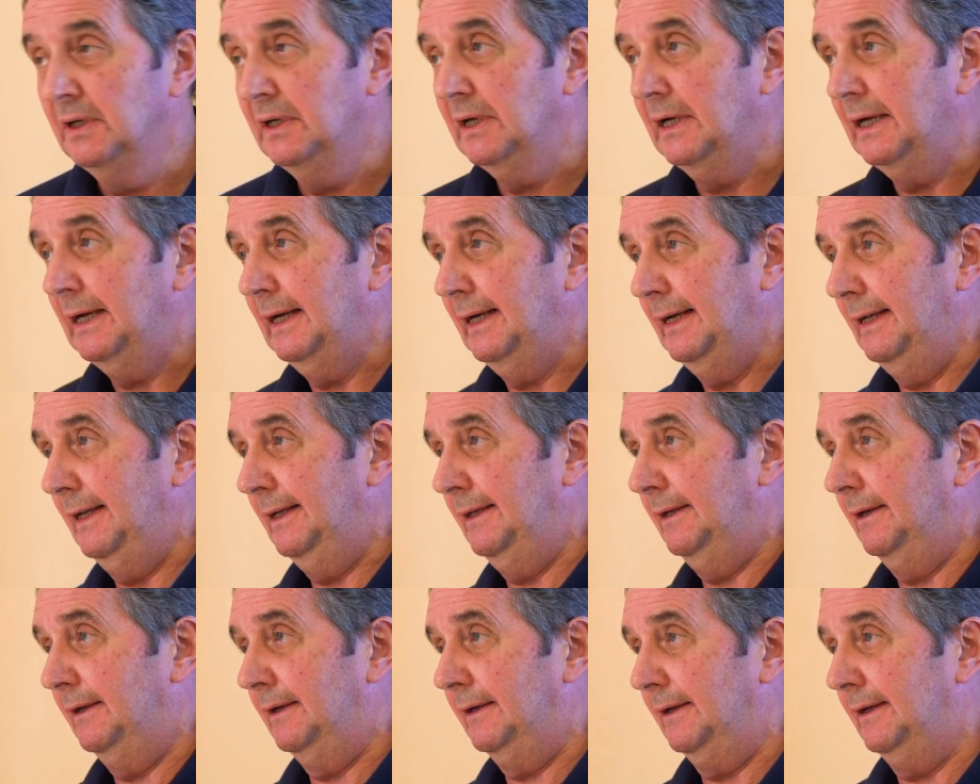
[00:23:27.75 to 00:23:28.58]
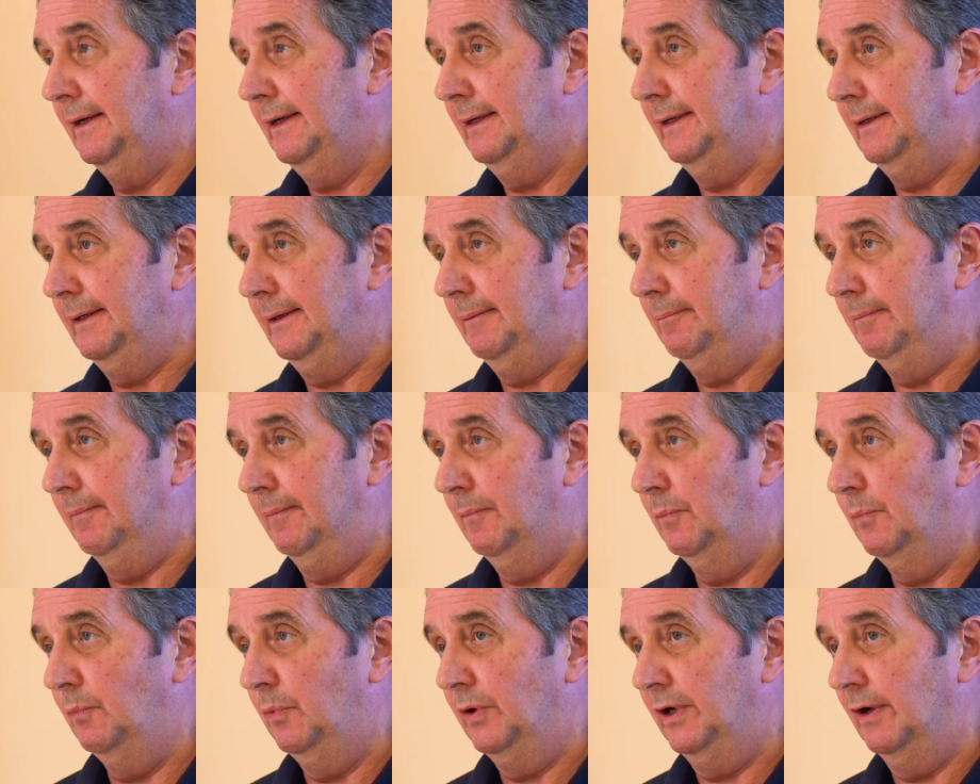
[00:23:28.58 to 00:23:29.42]
and
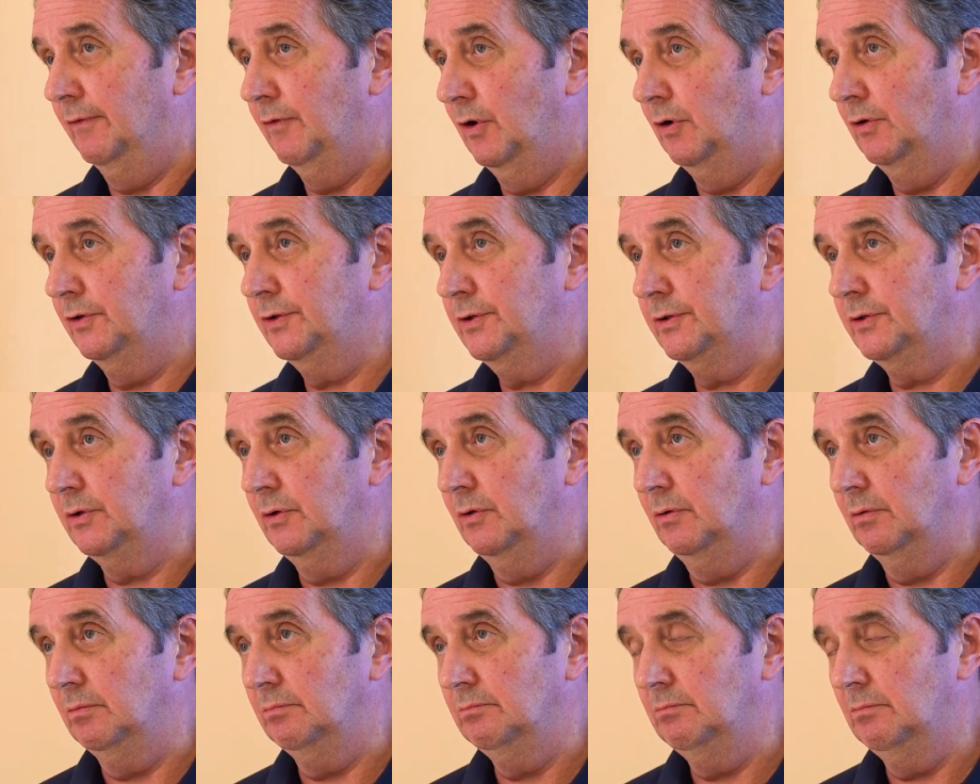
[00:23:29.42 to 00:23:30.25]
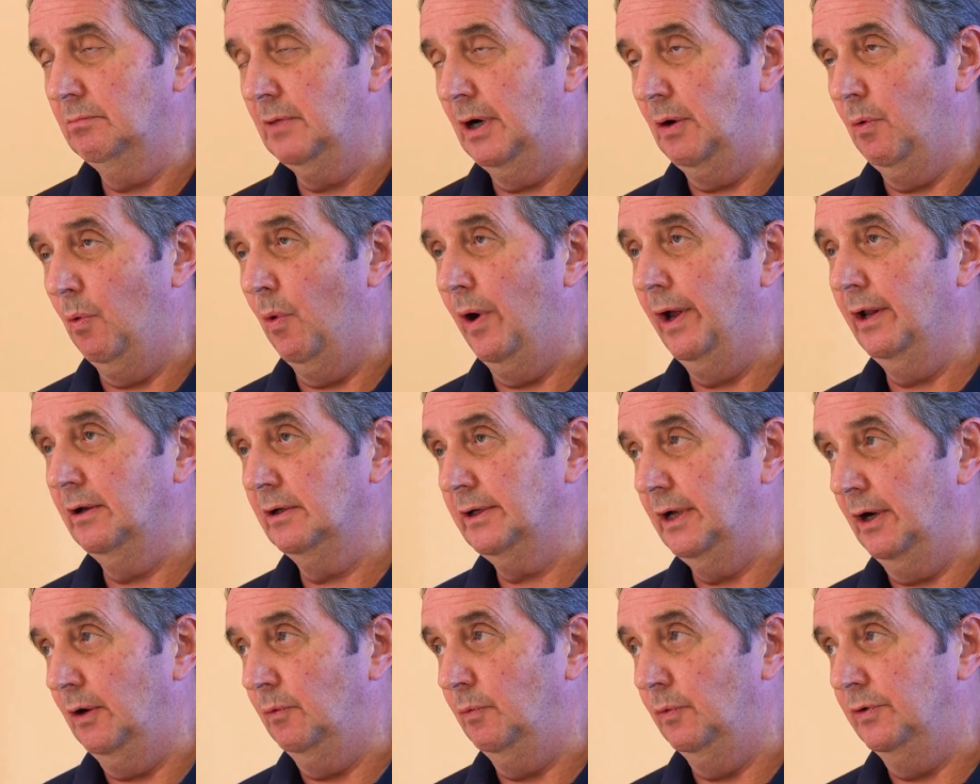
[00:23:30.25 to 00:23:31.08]
we have also are well
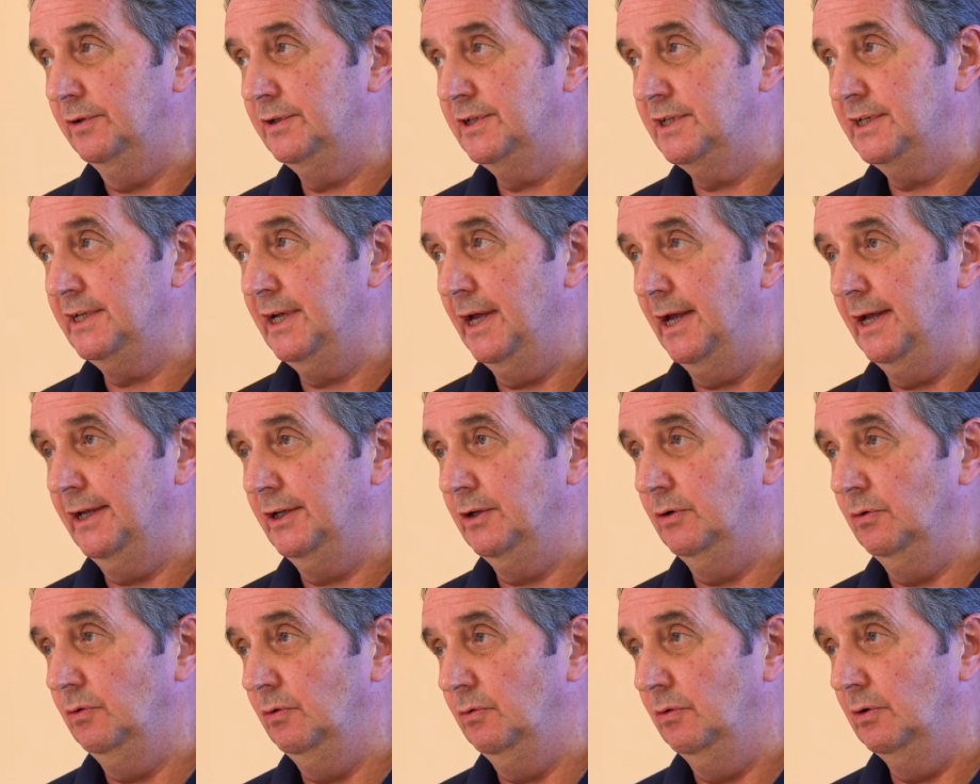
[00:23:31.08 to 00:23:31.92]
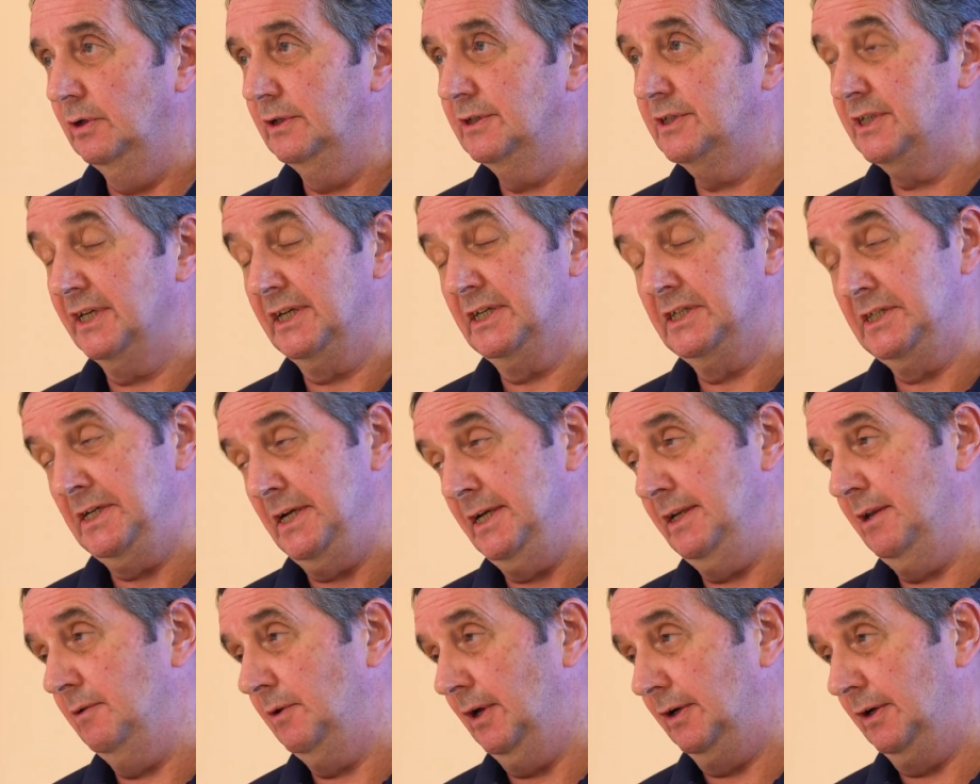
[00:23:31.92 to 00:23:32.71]
down with CAU-16.